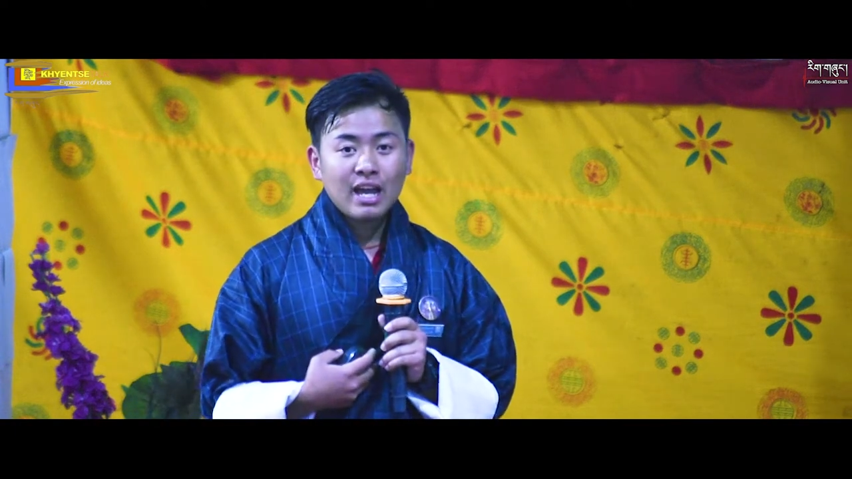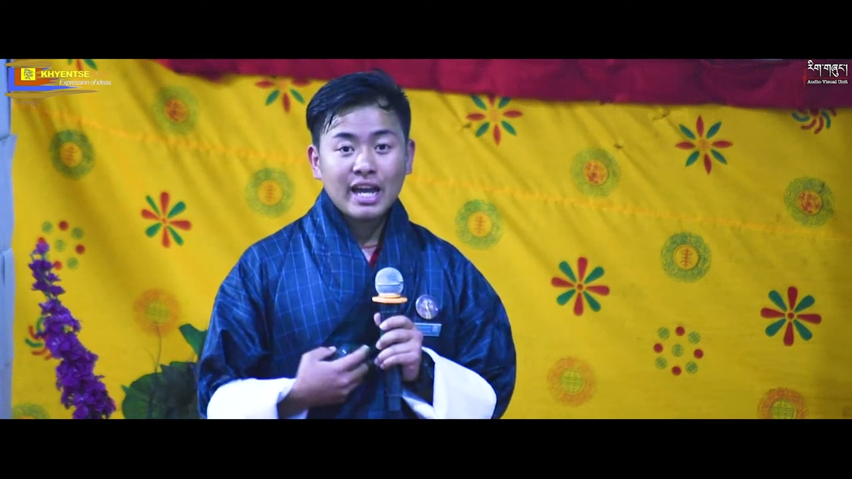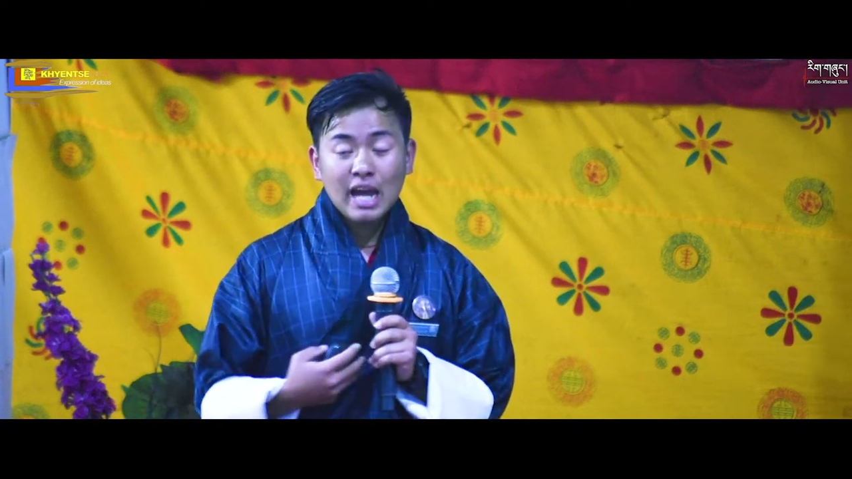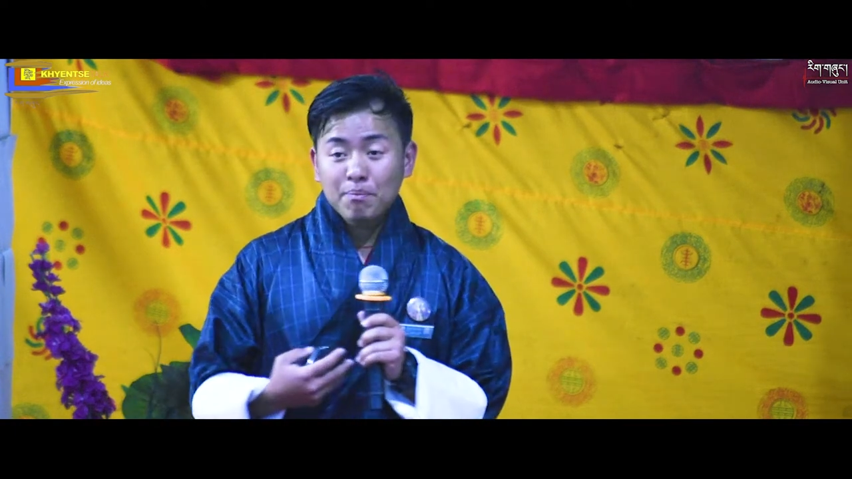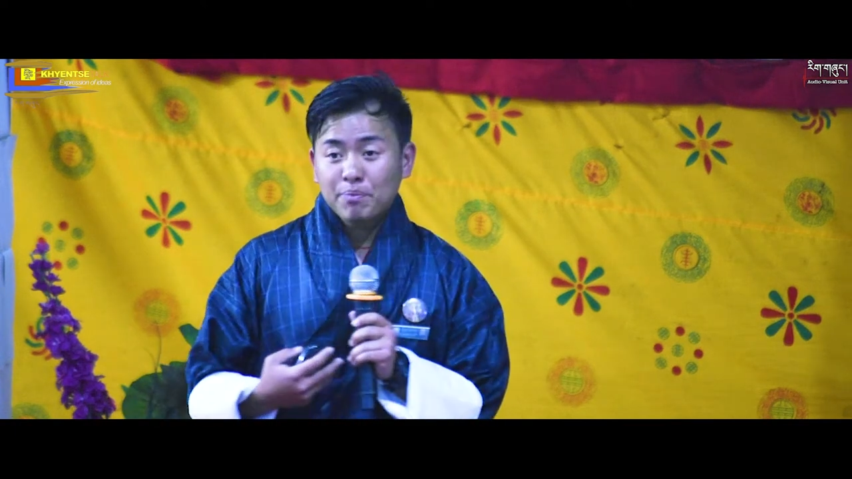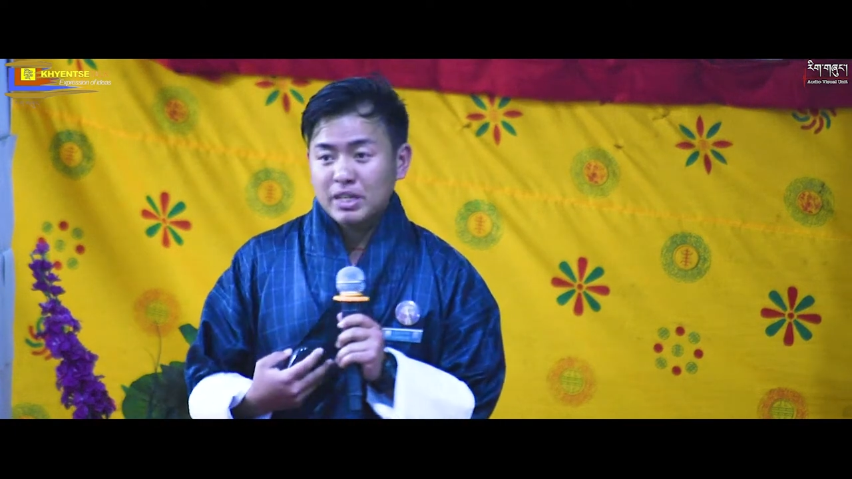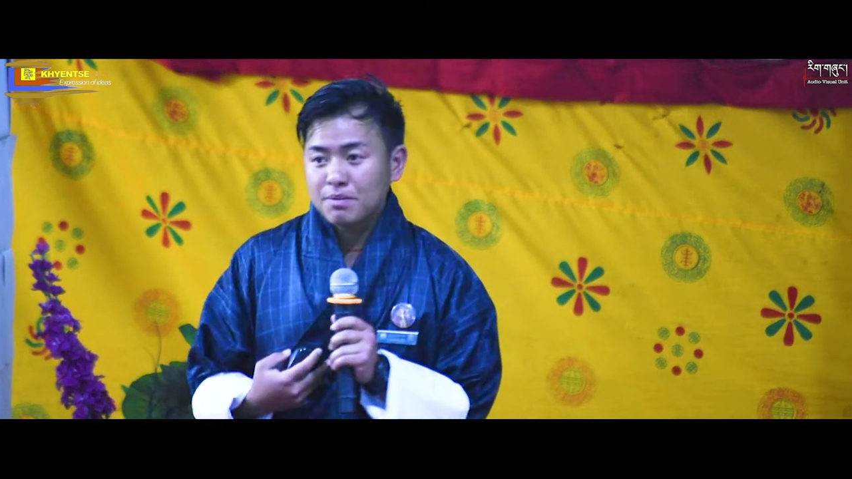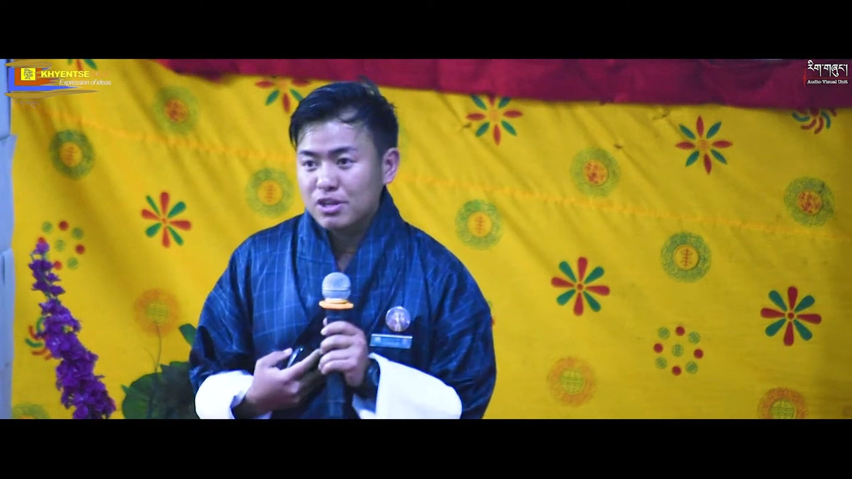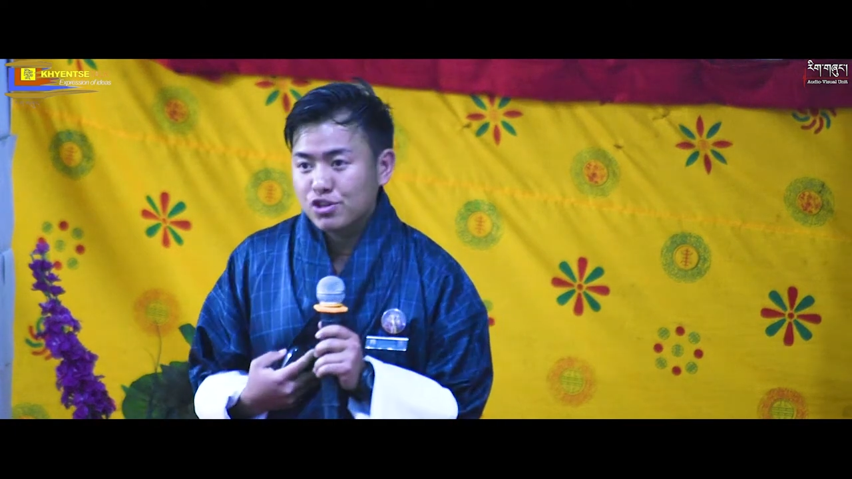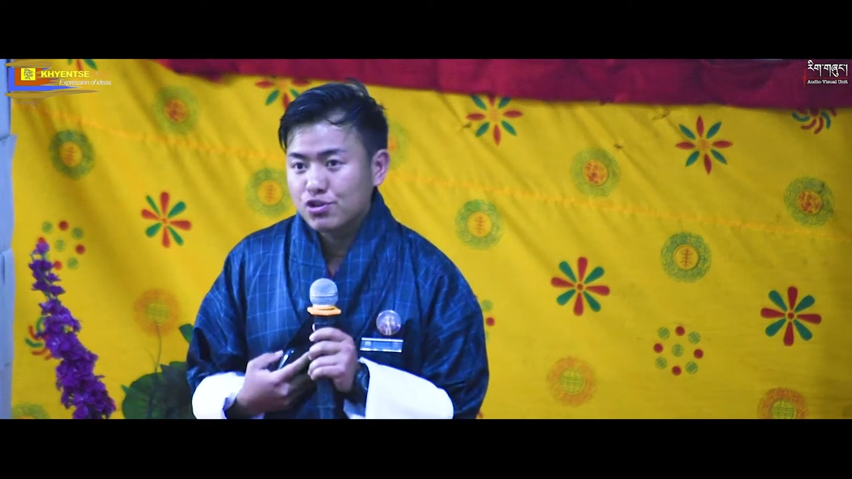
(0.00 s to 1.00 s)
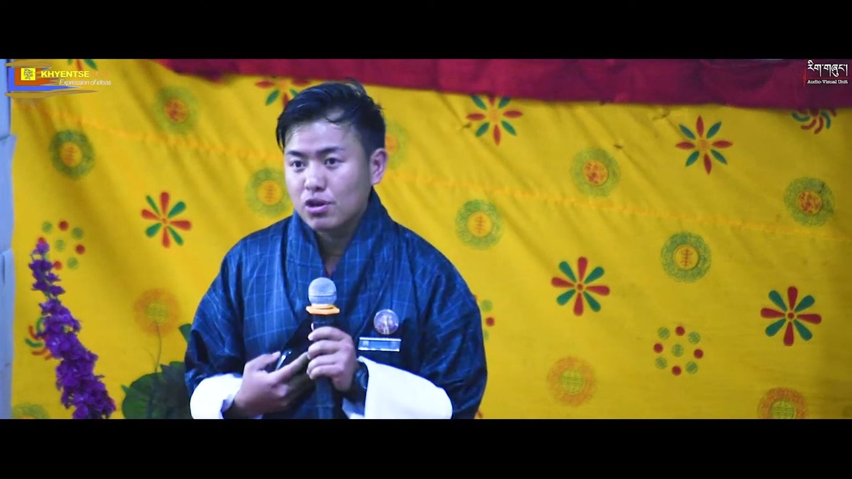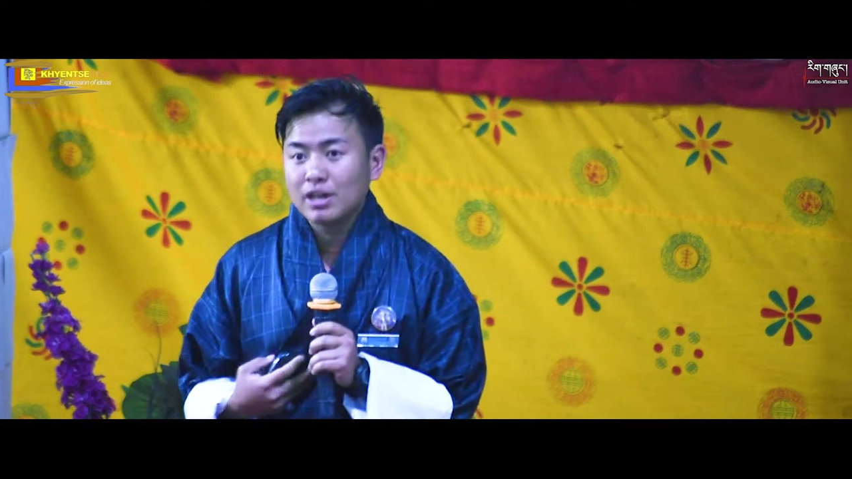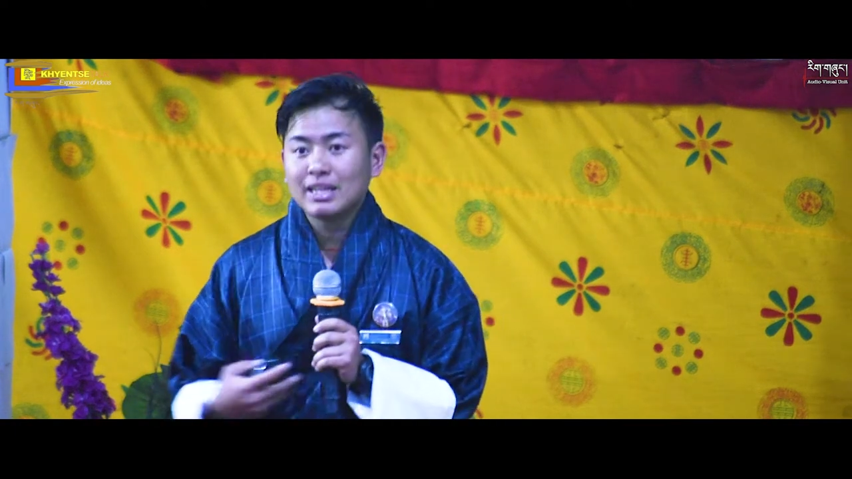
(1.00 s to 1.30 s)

And I'm pretty much sure